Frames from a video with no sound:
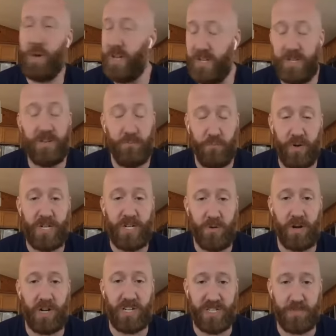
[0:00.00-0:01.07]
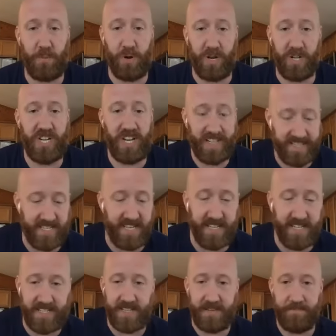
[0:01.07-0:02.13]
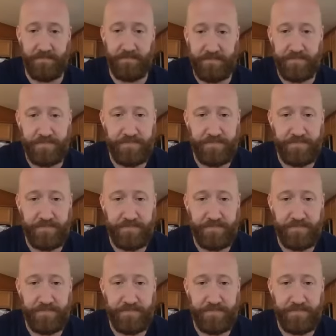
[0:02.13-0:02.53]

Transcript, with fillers: we we do our sport justice?